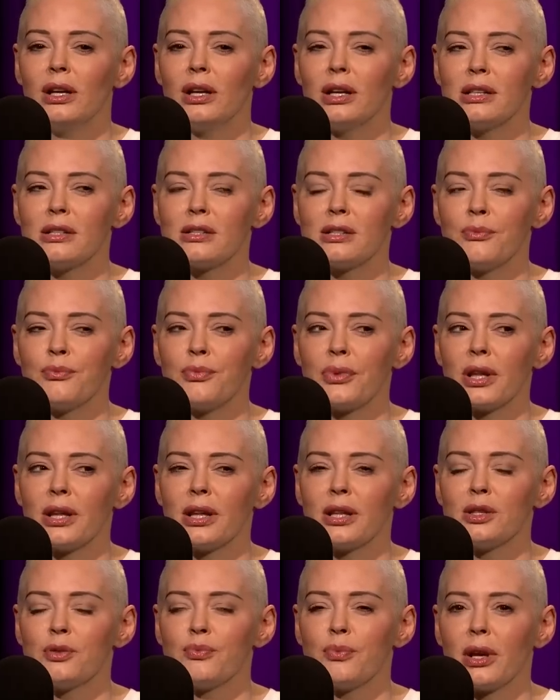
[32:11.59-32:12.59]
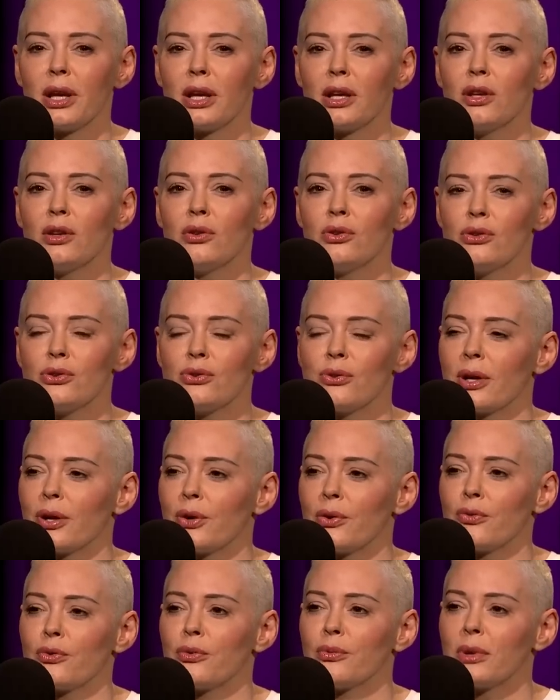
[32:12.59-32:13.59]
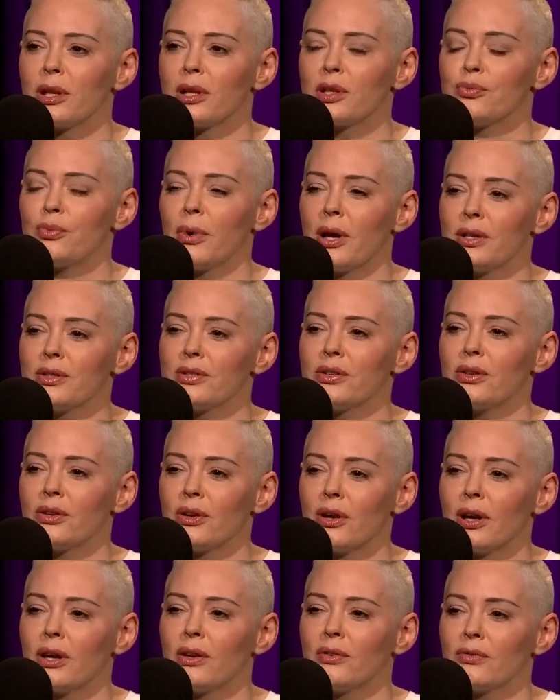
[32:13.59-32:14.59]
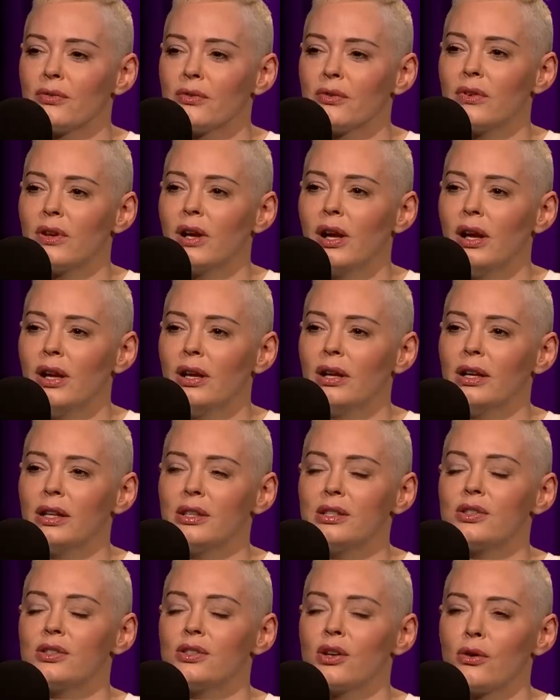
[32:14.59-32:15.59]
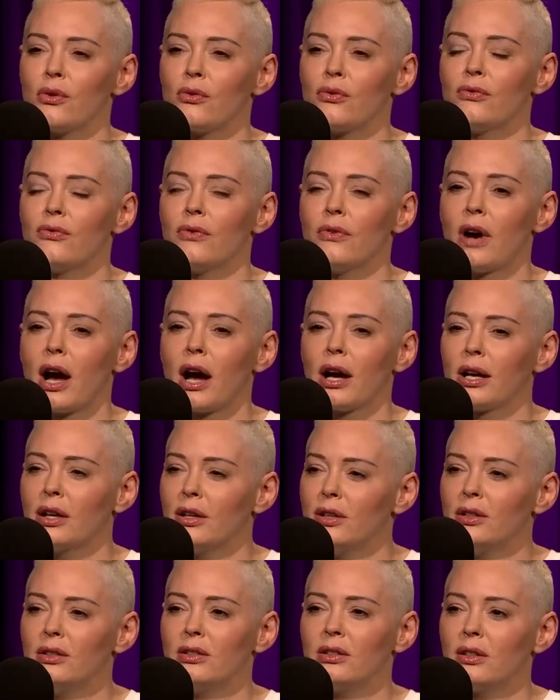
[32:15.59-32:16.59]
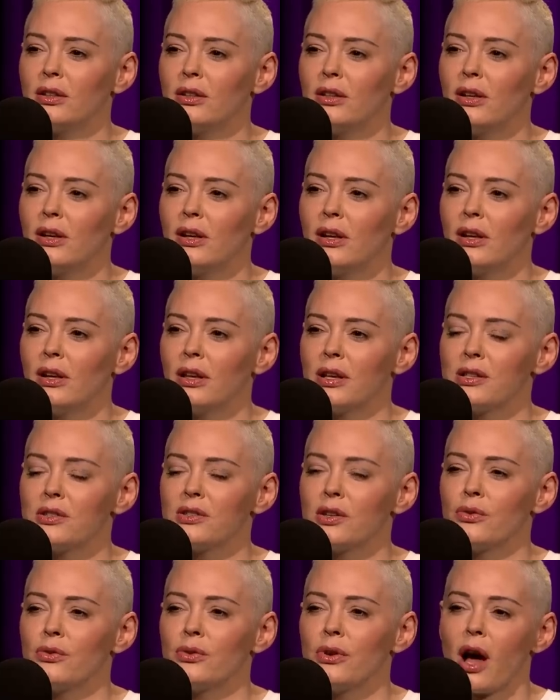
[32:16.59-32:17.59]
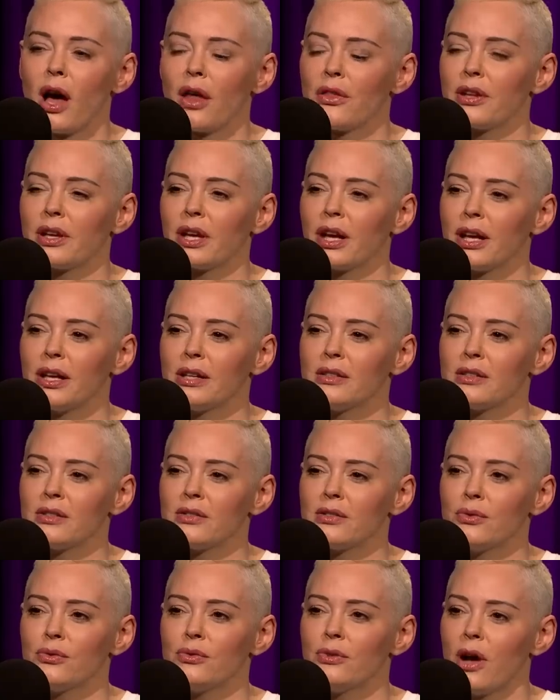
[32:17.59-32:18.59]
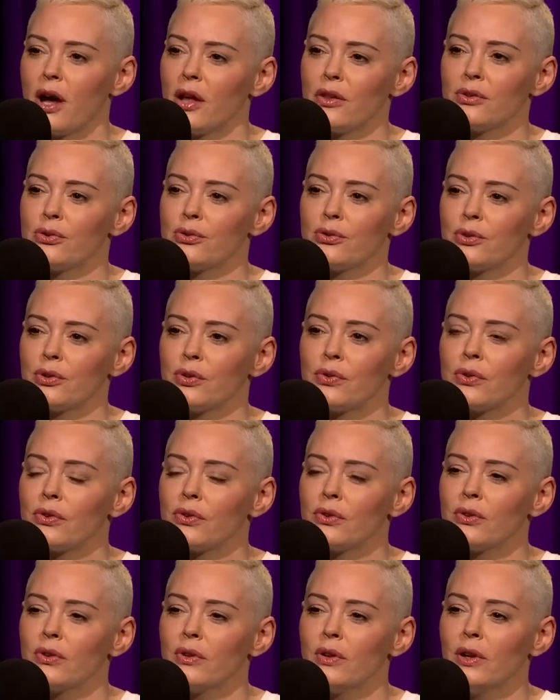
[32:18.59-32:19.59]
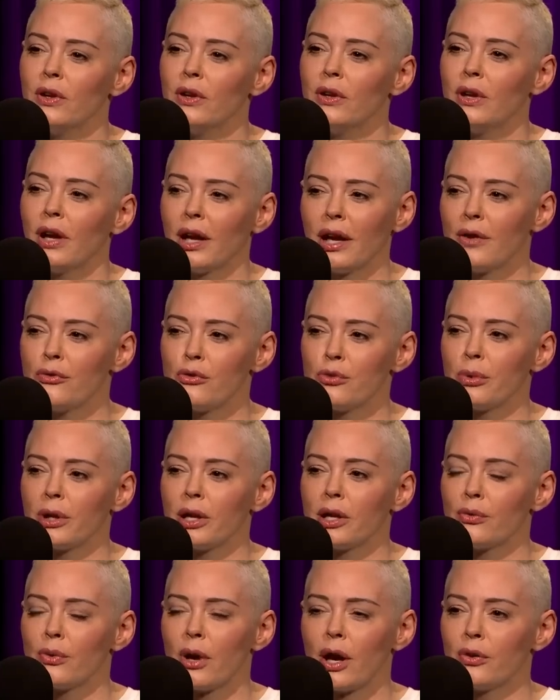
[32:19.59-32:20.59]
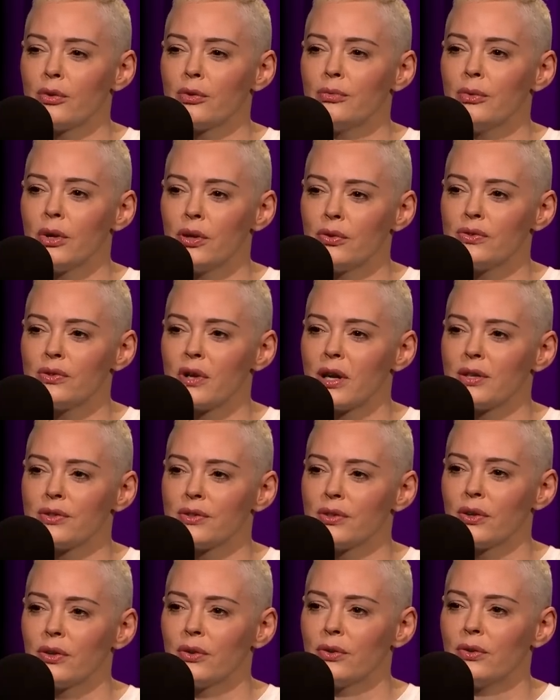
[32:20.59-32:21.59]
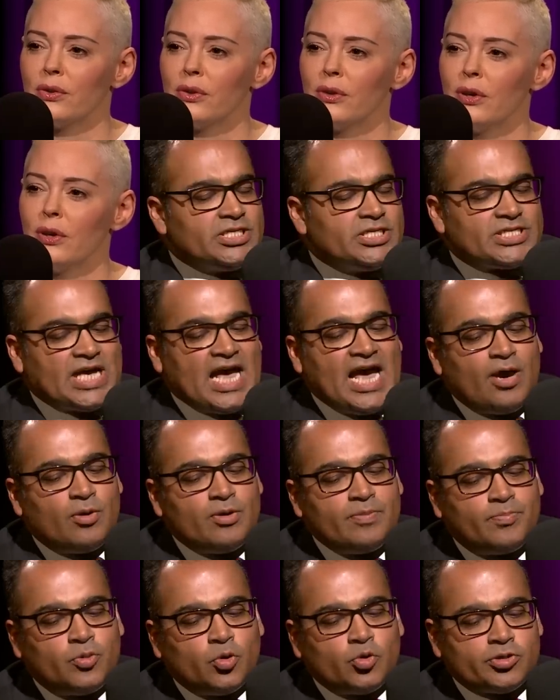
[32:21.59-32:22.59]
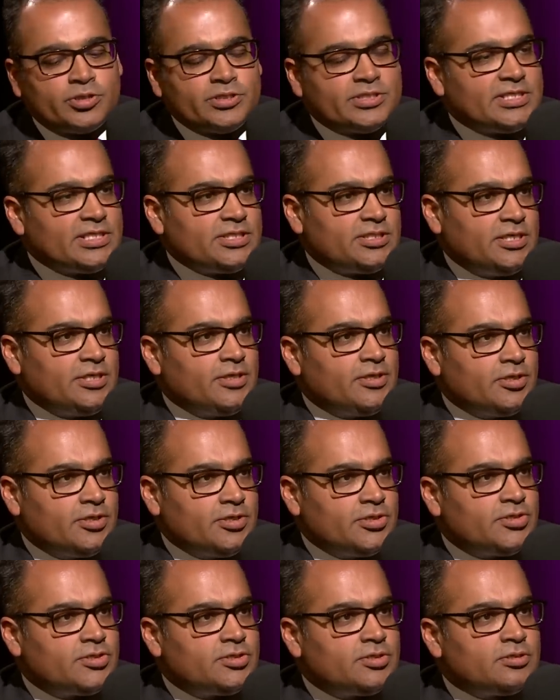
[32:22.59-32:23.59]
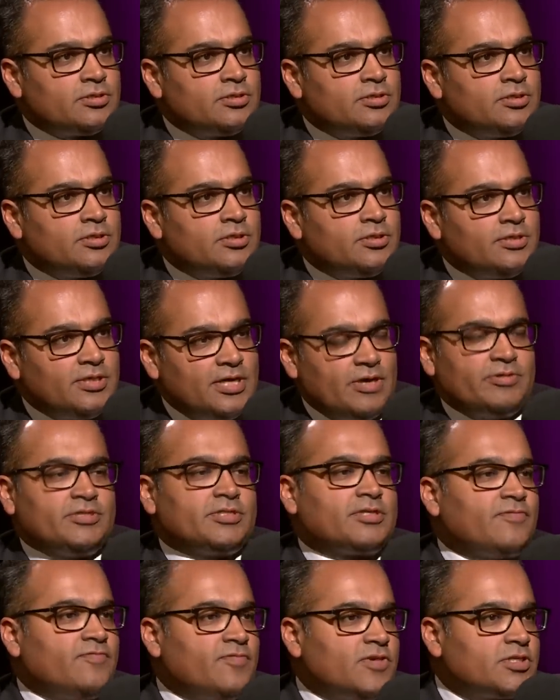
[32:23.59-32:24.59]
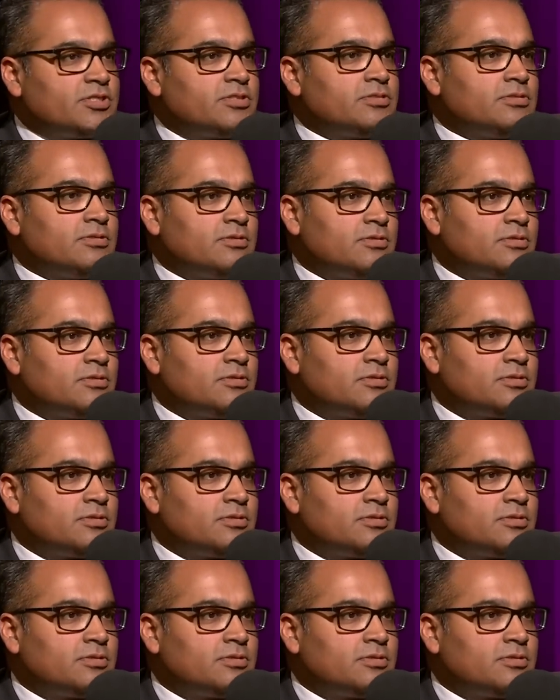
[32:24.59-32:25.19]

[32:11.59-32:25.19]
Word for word: It's something that's been a huge trigger for me these past year and a half. It's so vile and so not the case and so not the truth. And everybody around him knows that too. So, how important is it that there is a conviction?